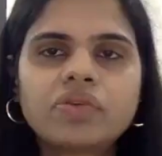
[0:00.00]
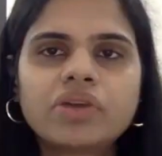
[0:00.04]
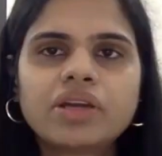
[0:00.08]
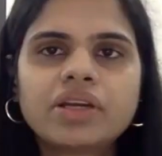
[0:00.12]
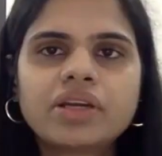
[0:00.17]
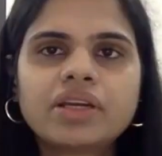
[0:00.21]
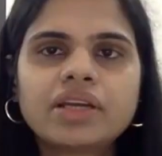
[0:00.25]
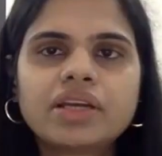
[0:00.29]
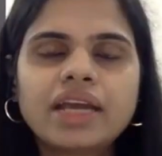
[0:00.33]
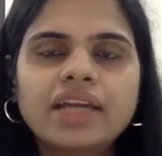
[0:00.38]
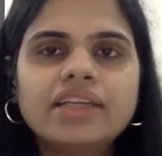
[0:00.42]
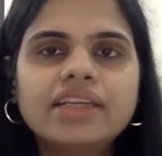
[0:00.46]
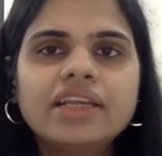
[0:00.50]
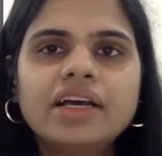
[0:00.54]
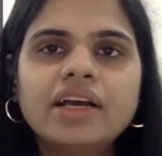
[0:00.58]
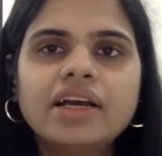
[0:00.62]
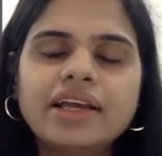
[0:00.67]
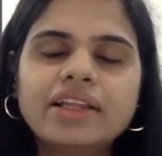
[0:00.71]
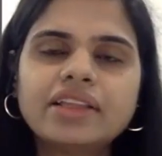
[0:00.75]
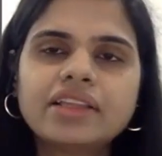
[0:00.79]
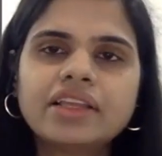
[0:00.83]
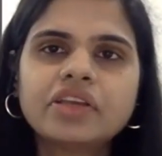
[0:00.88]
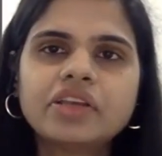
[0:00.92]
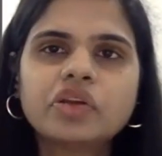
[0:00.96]
Perfect. And
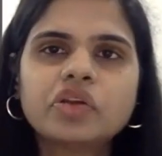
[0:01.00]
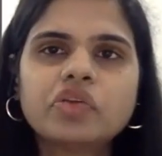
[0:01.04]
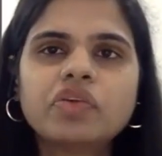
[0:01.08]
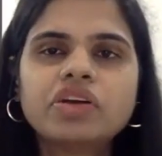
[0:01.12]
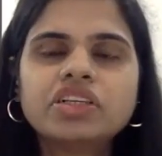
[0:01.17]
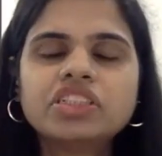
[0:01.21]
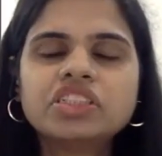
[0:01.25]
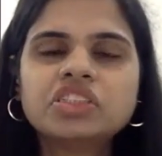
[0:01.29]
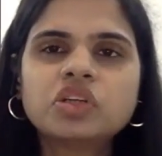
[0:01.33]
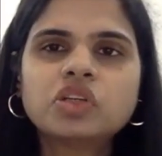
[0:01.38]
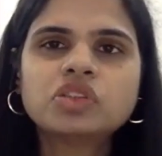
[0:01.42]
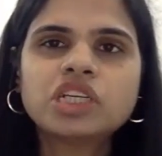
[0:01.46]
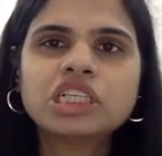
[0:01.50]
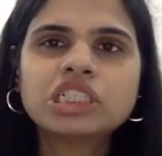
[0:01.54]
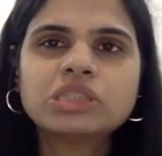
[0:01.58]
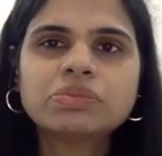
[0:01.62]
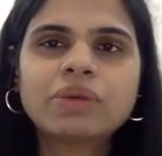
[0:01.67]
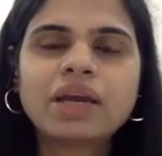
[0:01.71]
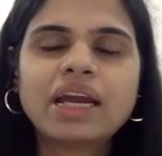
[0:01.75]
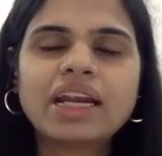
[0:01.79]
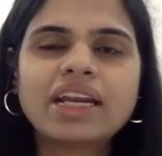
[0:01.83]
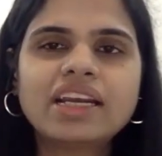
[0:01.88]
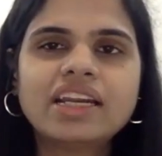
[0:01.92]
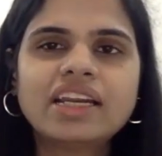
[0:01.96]
the universe is also
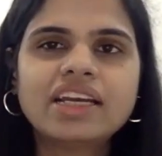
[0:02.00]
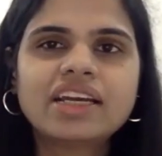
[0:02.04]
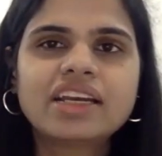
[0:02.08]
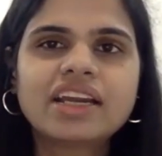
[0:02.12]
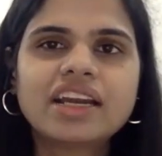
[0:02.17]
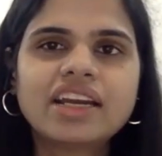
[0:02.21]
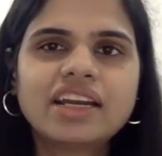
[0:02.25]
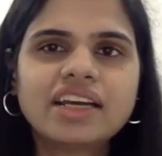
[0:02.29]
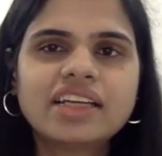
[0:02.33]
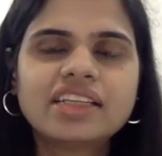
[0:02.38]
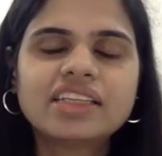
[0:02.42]
expanding, right?